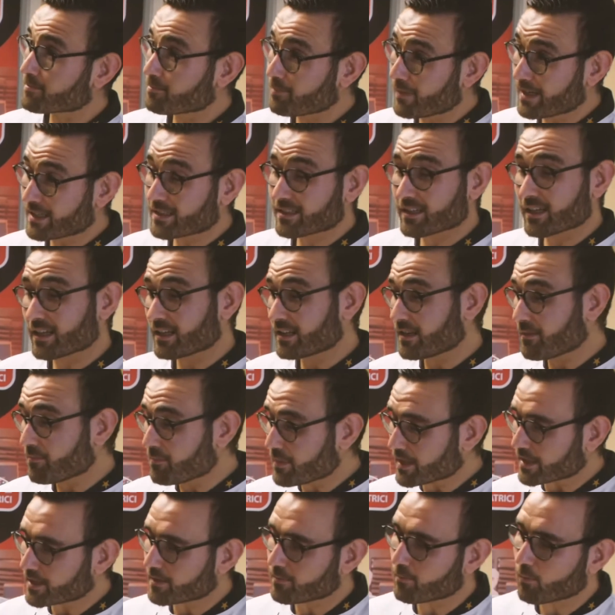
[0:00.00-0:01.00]
better and a
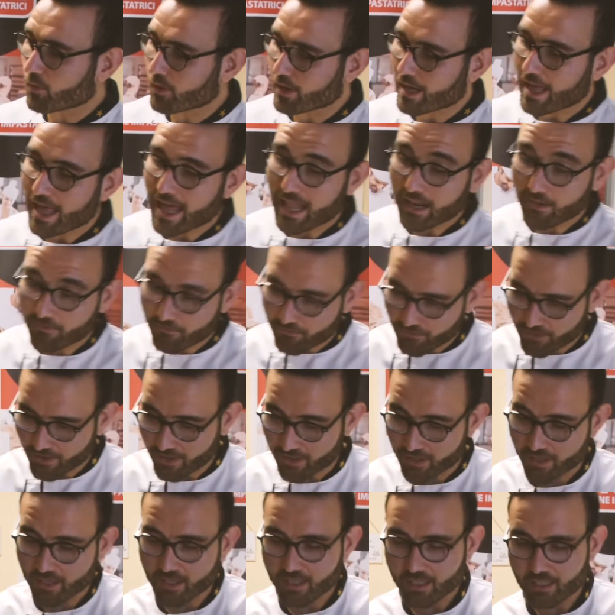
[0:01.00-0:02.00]
bit more
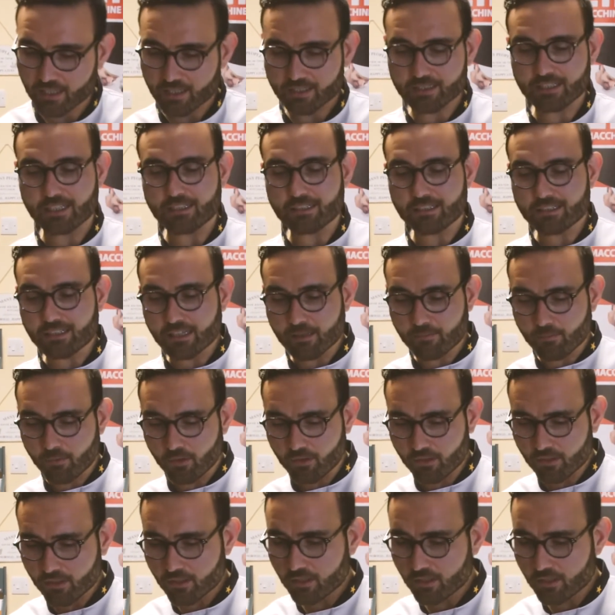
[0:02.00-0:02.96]
healthier than the table.